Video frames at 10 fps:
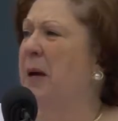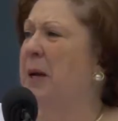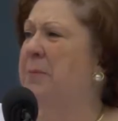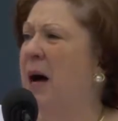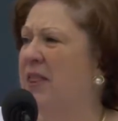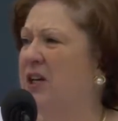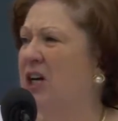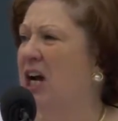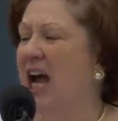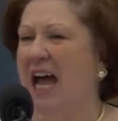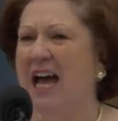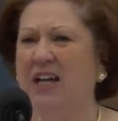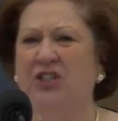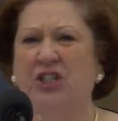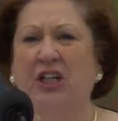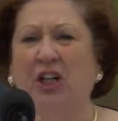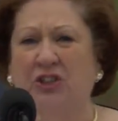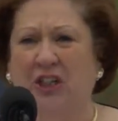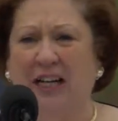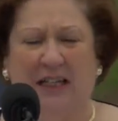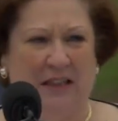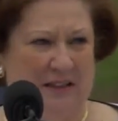but a mother and children.